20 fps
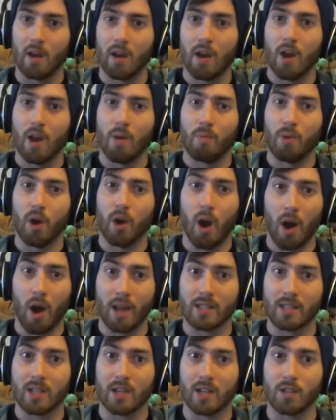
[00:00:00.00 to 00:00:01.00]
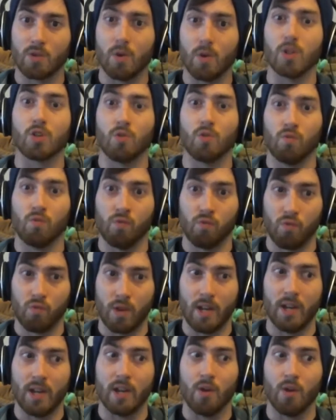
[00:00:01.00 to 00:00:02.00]
but I take Twitch
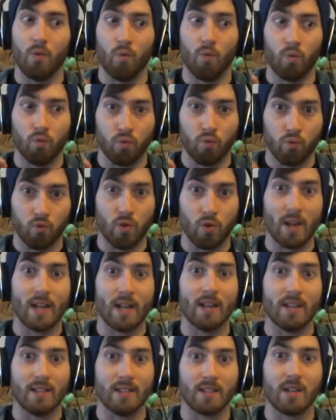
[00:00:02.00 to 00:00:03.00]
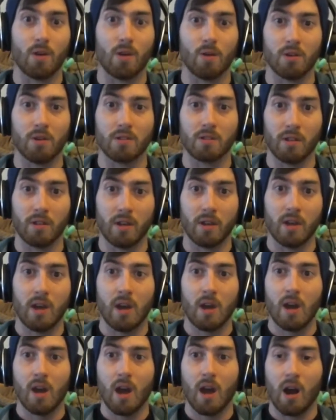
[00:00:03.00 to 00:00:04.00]
really, really seriously.
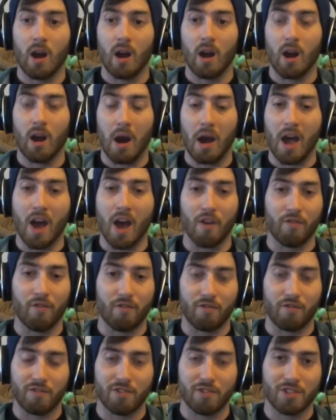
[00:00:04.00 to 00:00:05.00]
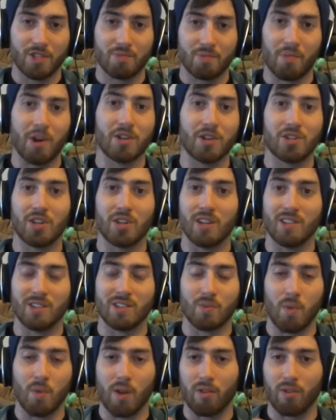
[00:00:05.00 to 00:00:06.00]
Uh, I have spreadsheets
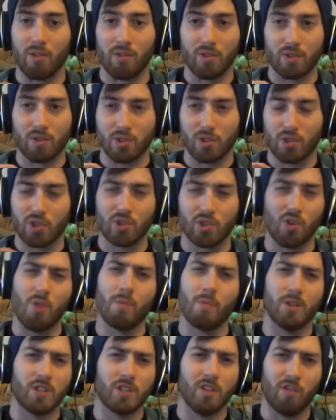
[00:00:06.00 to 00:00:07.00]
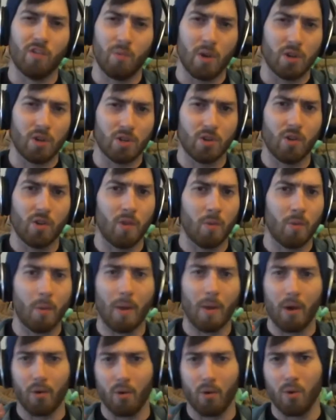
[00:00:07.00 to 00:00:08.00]
with so much information on them
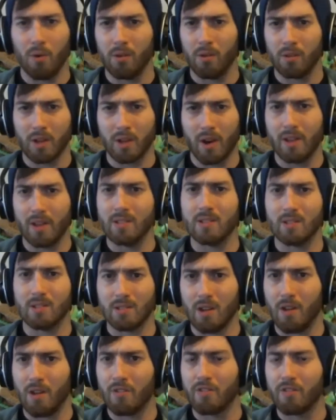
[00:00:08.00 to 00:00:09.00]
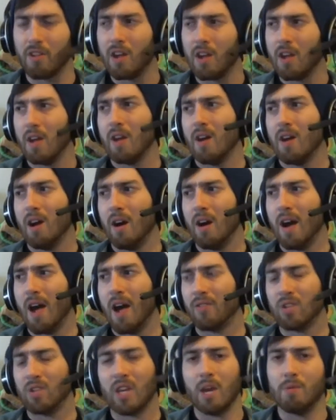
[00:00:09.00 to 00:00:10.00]
about all kinds of stuff. I have
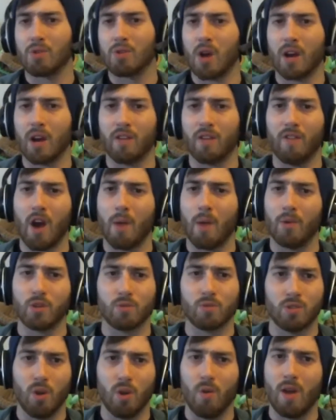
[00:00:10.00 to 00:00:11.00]
to keep track of how much was donated